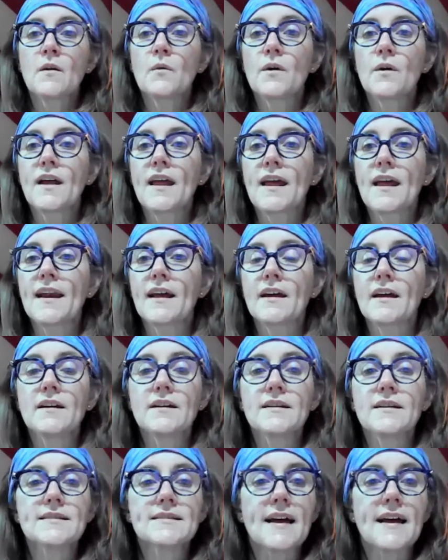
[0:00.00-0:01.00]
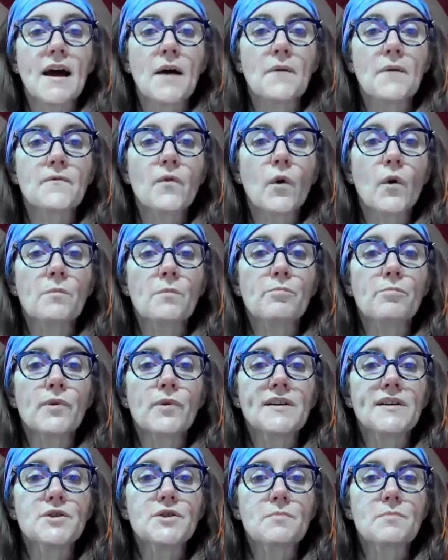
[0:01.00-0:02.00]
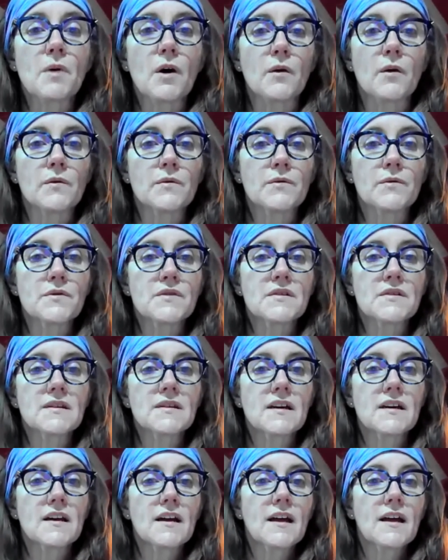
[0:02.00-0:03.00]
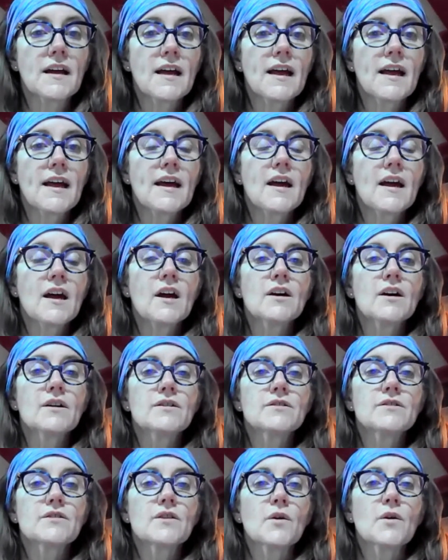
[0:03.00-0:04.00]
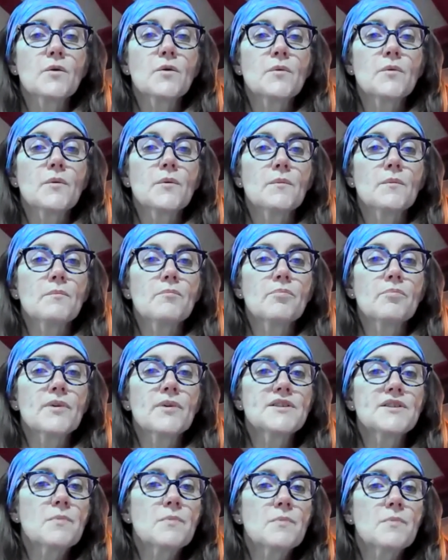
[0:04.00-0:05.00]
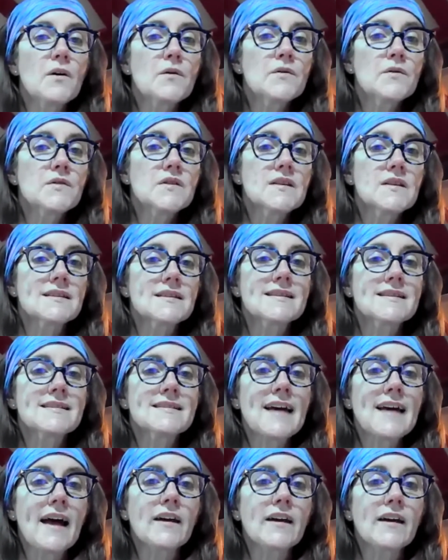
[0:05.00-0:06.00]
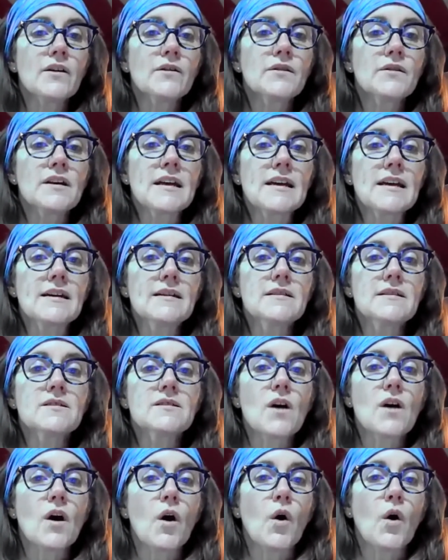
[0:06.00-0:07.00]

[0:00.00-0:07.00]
We're going to set up for bridge pose. So bridge pose, stack your knees